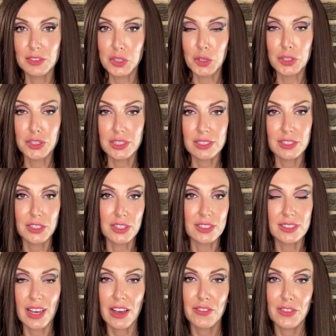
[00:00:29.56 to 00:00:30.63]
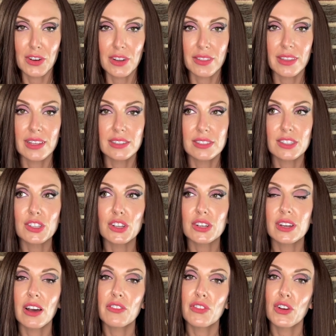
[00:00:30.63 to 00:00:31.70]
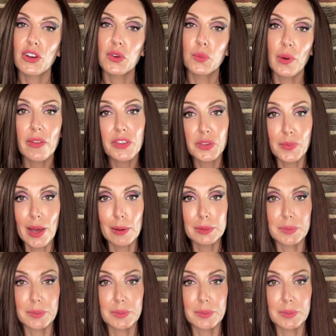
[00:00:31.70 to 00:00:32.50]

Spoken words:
gorgeous looks ever. This look of her with Snap